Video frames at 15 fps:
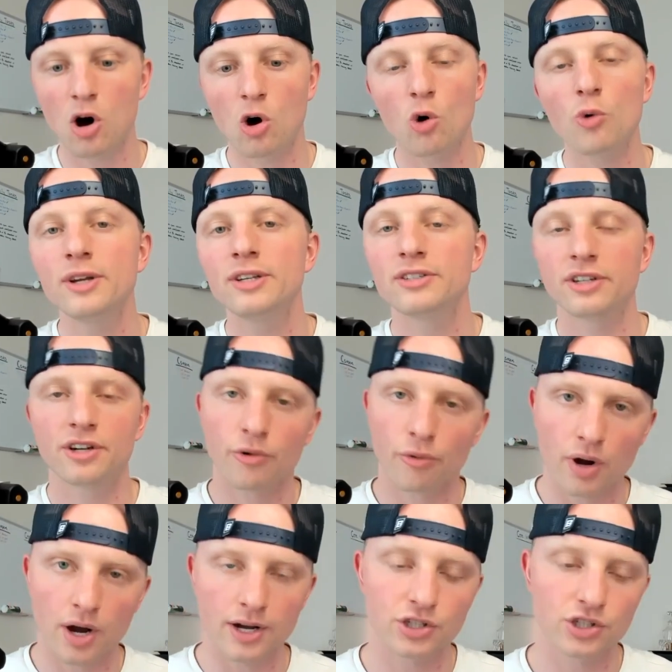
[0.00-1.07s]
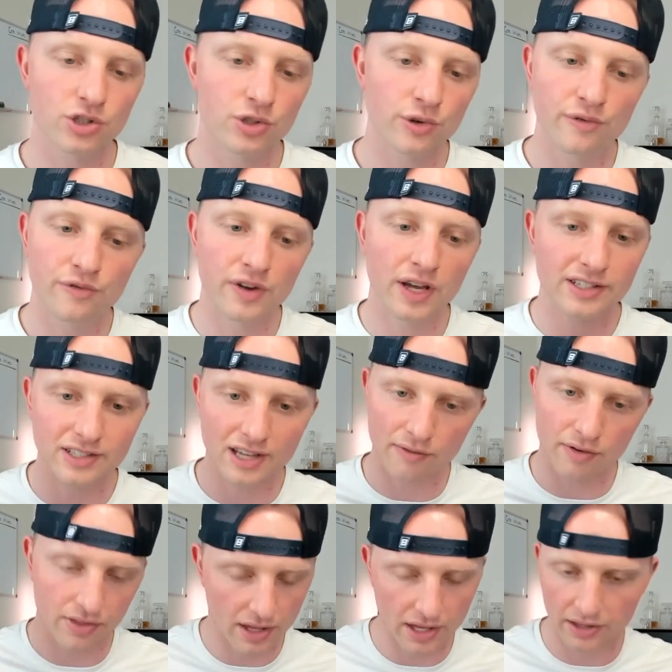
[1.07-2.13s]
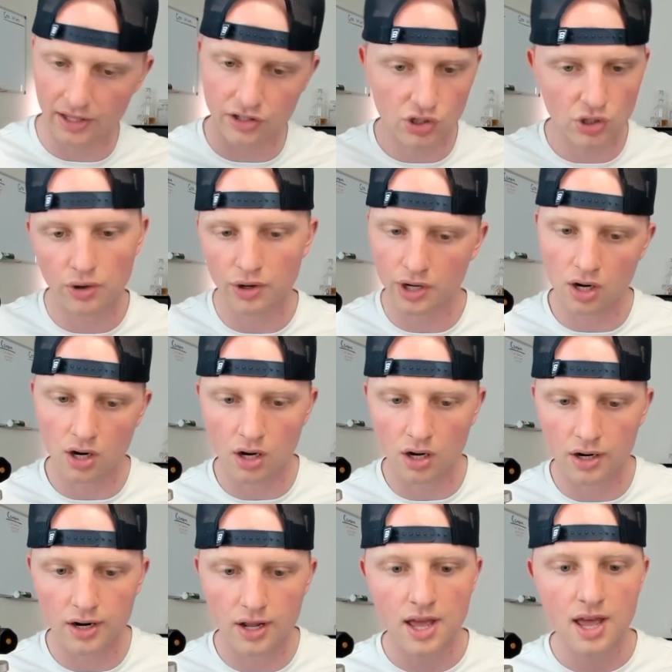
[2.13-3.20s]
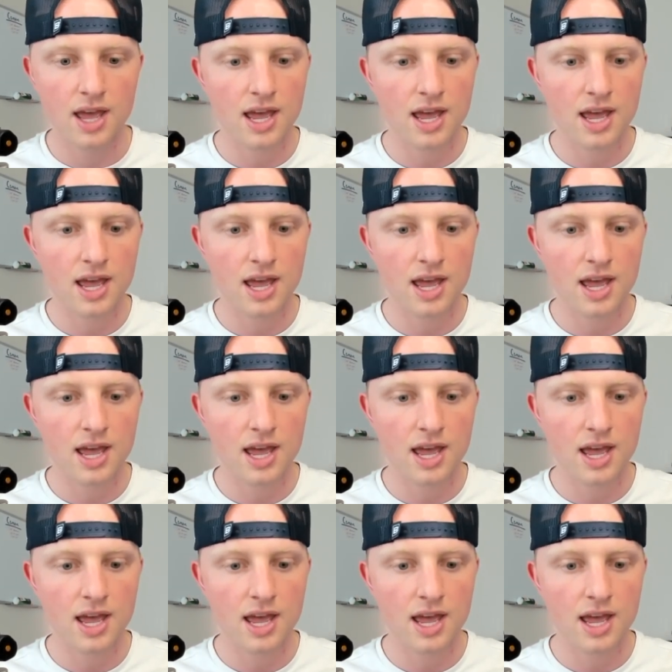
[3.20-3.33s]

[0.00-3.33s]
always in a rush to fix everything that's going on